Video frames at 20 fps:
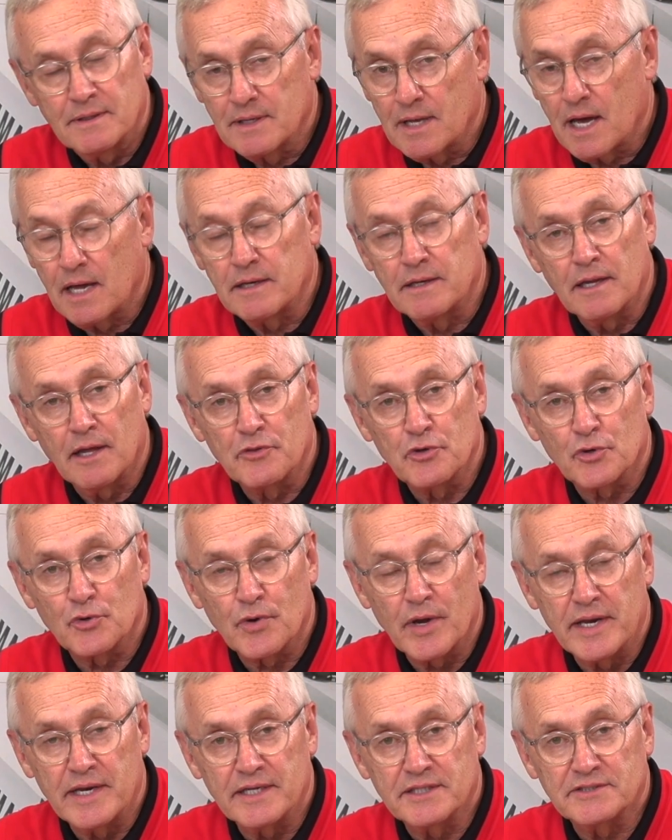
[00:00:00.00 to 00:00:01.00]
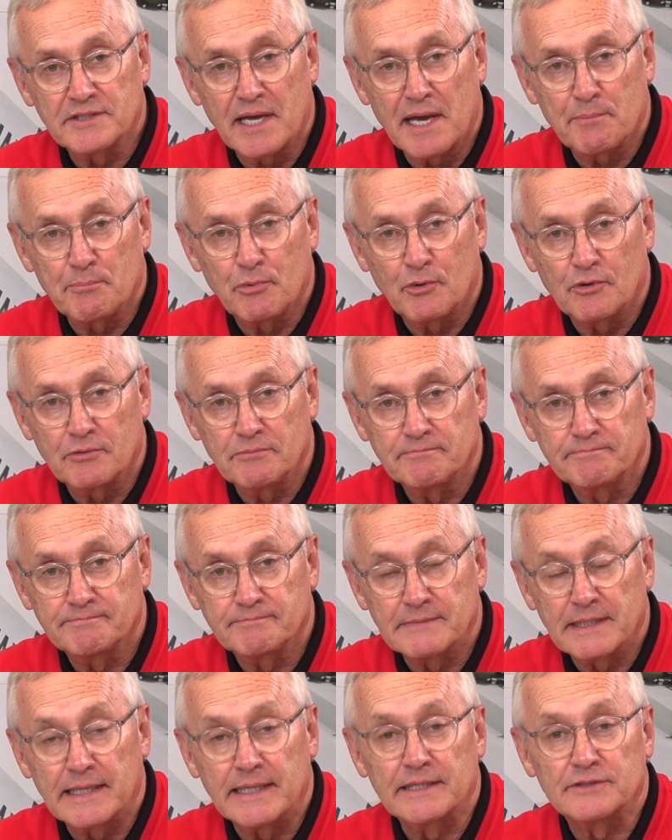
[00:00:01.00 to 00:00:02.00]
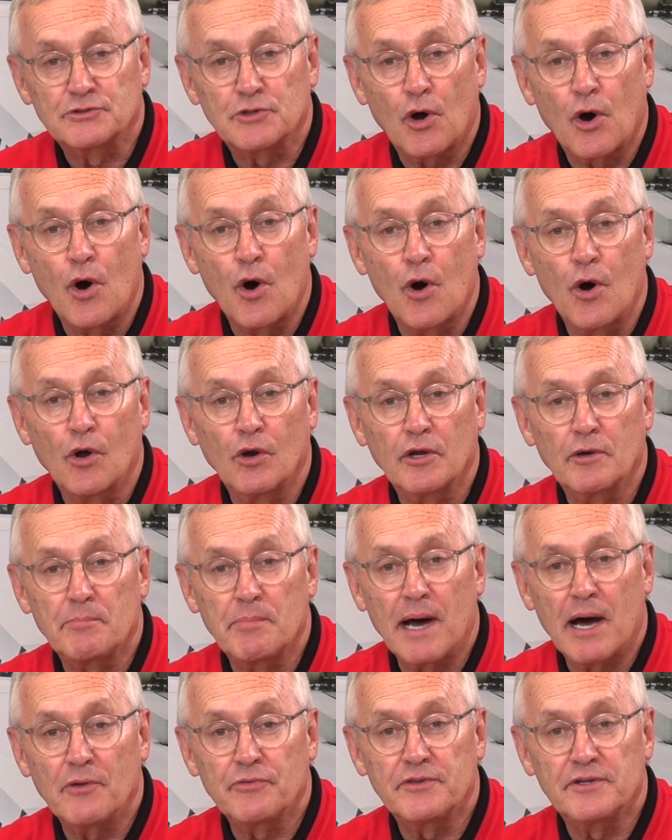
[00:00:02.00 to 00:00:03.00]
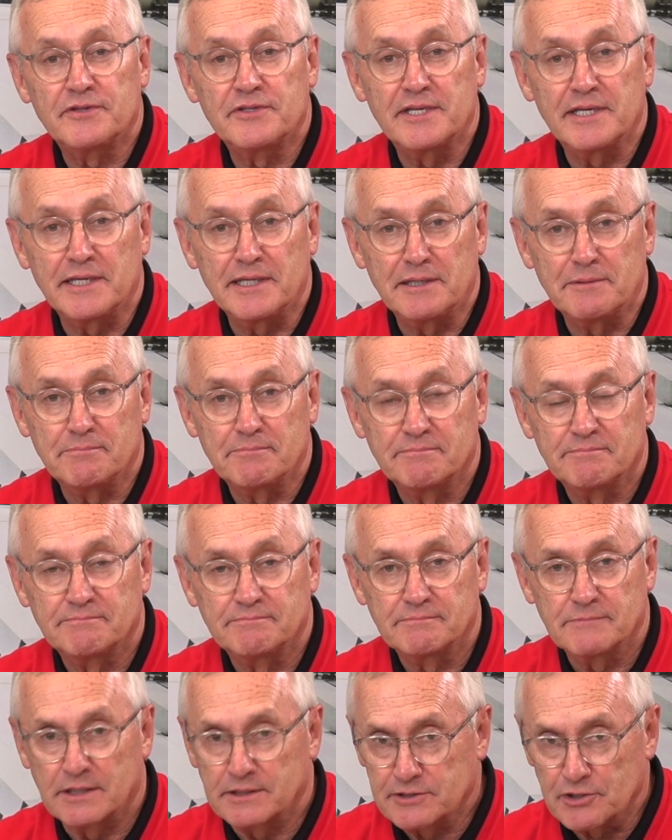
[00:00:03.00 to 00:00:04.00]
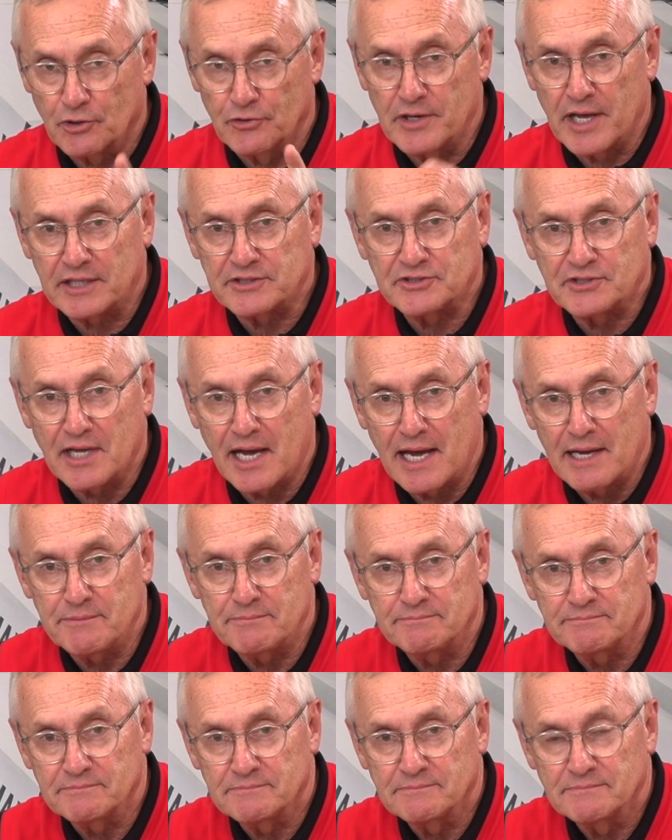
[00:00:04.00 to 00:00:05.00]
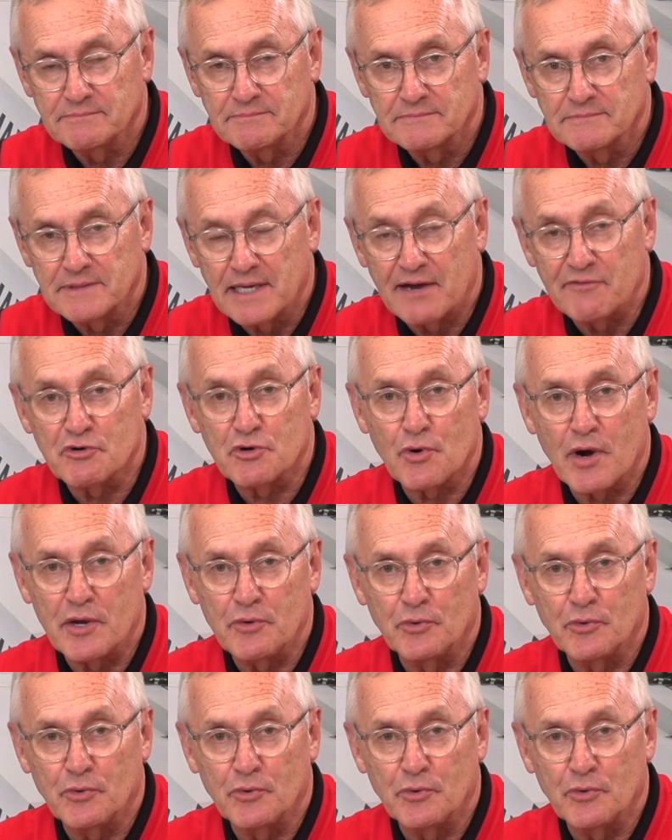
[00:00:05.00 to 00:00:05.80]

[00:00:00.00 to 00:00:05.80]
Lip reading: another great example. It's all about the team. Until next time, have a great